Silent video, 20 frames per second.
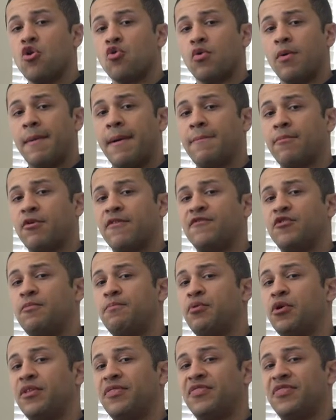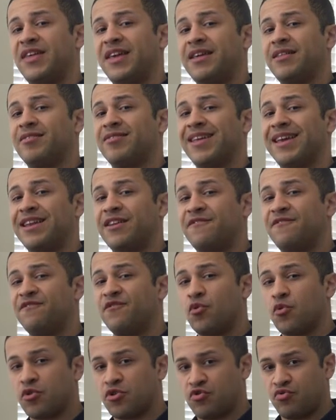Remember, if you put things in a
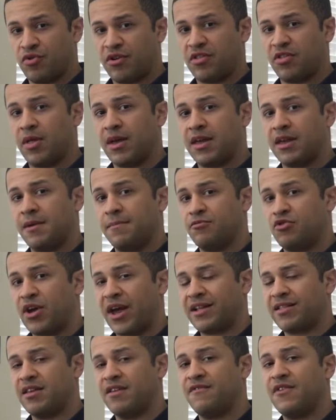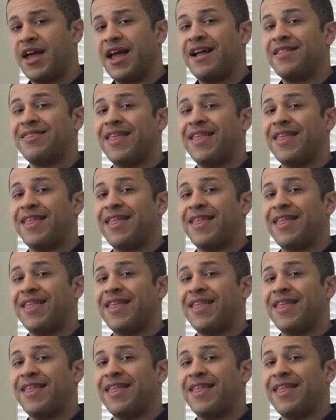fortress like an objective,